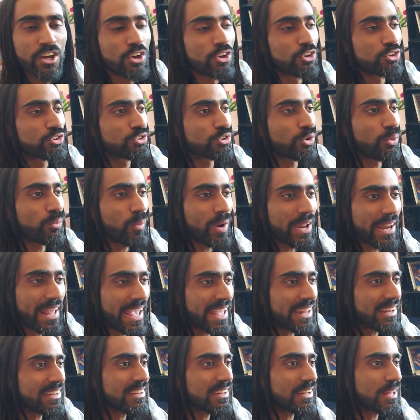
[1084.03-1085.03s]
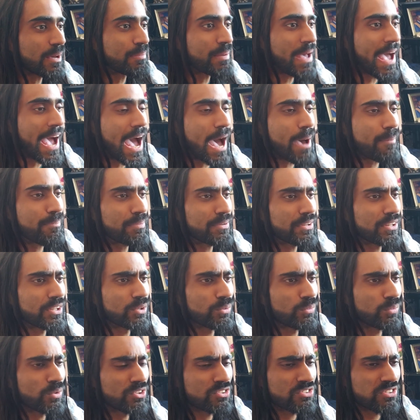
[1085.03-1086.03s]
So what ended up
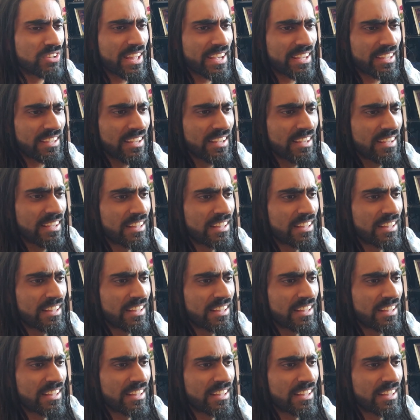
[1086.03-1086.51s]
happening was like